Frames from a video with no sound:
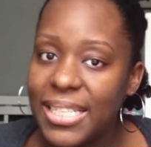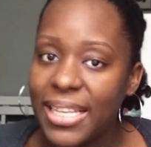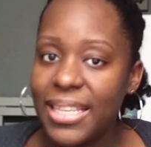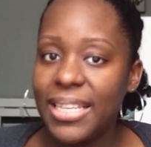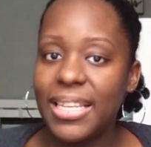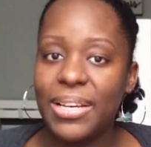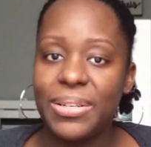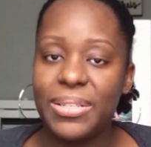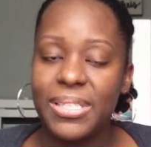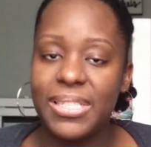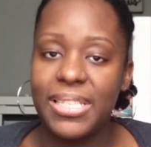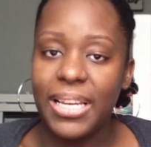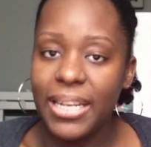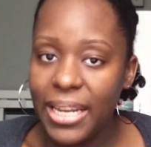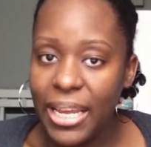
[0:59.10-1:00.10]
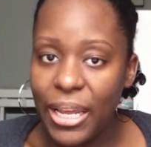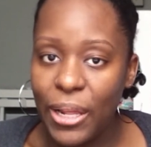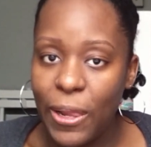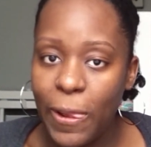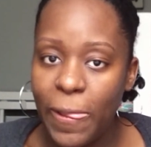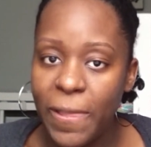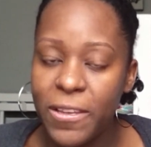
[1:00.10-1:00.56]
I think that was
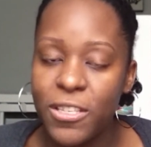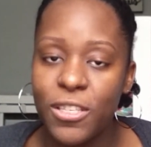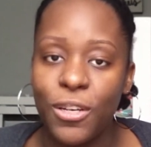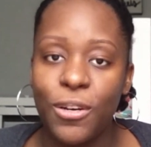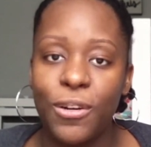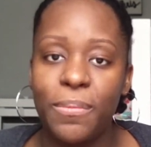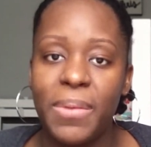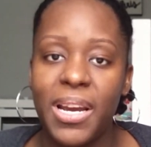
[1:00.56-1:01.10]
Sunday. So